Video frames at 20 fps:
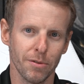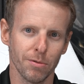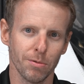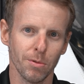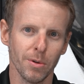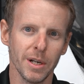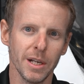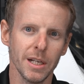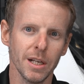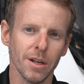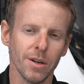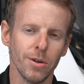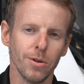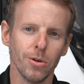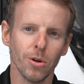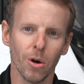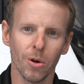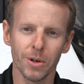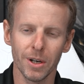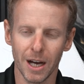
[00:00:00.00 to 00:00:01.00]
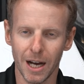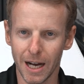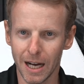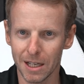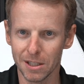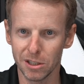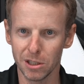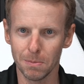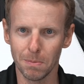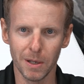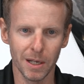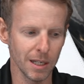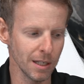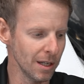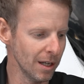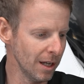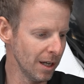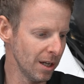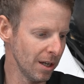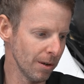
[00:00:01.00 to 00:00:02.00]
3 non-RGB
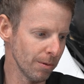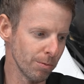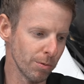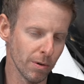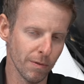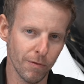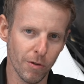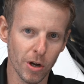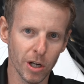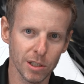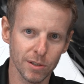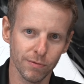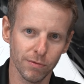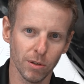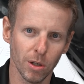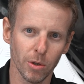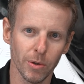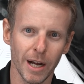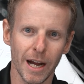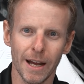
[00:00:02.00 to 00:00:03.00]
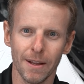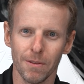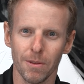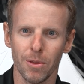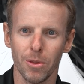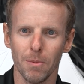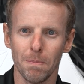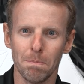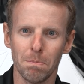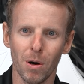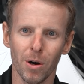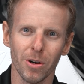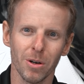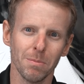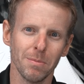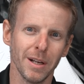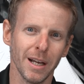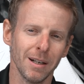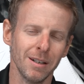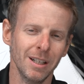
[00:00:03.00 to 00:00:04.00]
reverse flow at the
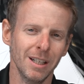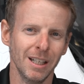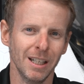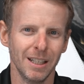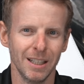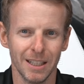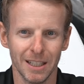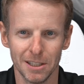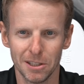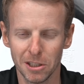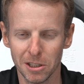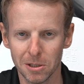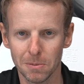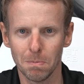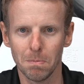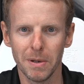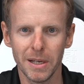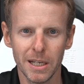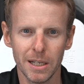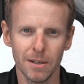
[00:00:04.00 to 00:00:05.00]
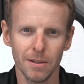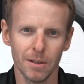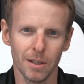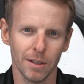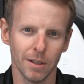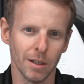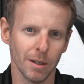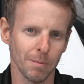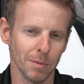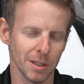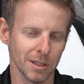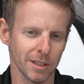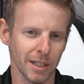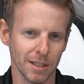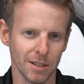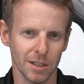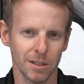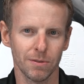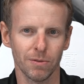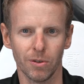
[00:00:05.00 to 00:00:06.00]
bottom. Now, it's just me, I'm not
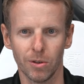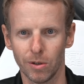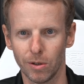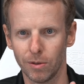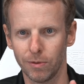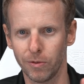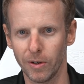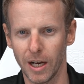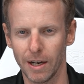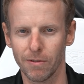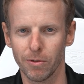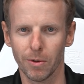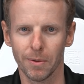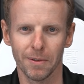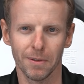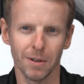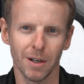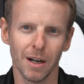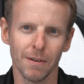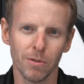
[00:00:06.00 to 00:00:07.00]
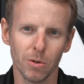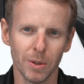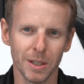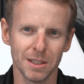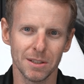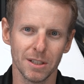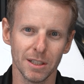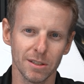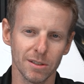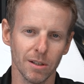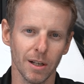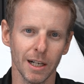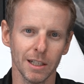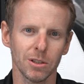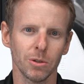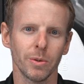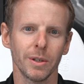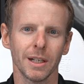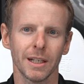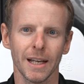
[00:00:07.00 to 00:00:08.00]
saying this for everyone, but I've always
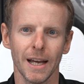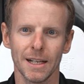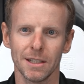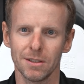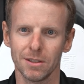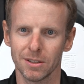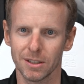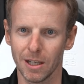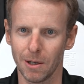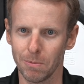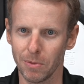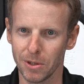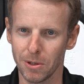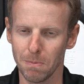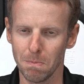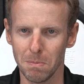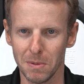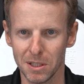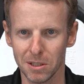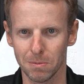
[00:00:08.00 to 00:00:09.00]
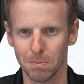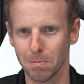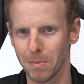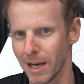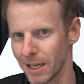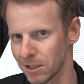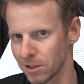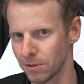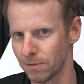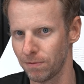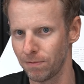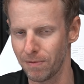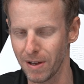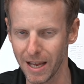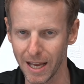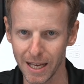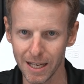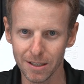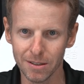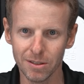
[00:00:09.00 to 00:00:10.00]
disliked it when cases come with mismatched
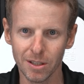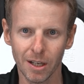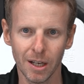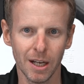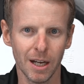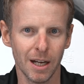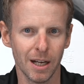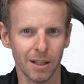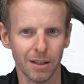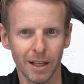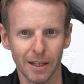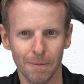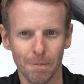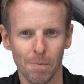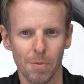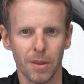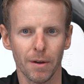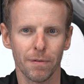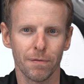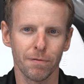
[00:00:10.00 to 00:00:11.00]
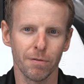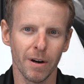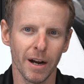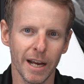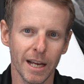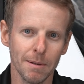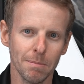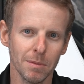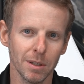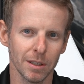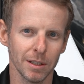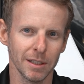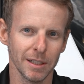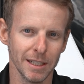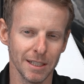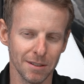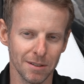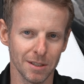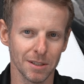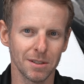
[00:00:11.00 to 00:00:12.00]
fans. Like, the frame
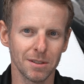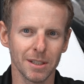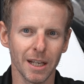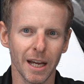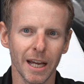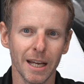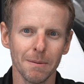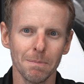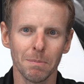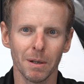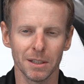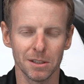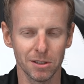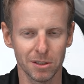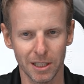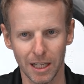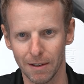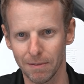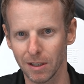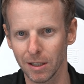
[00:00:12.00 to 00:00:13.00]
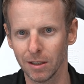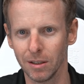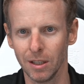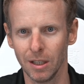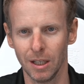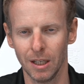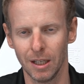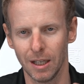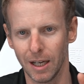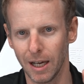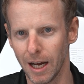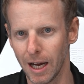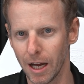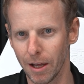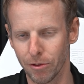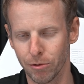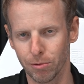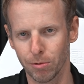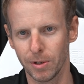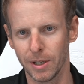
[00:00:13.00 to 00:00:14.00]
is the same, but just having
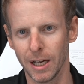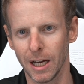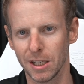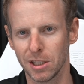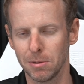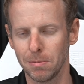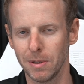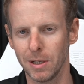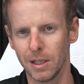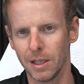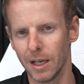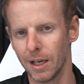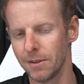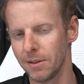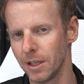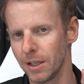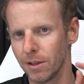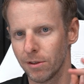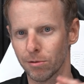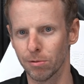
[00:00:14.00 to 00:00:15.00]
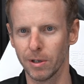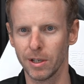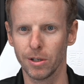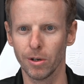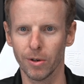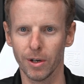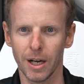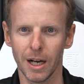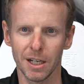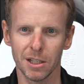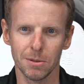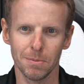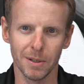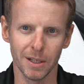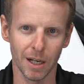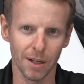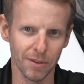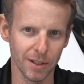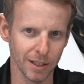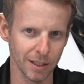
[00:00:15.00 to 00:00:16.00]
3 RGB and then 3
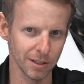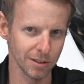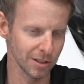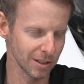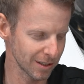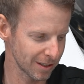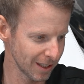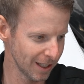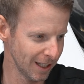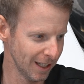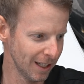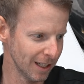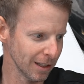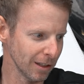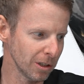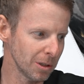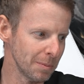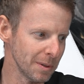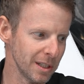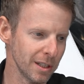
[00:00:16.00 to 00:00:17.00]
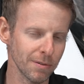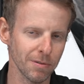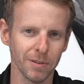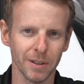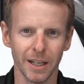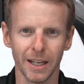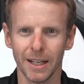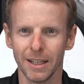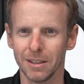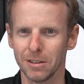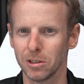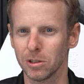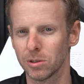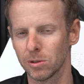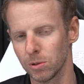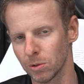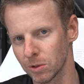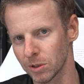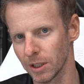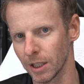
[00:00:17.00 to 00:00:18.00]
non-RGB, I think is just a little bit different, and it
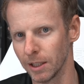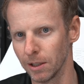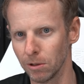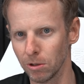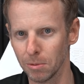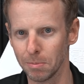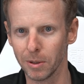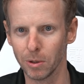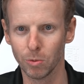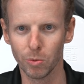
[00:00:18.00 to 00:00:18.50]
just looks a little bit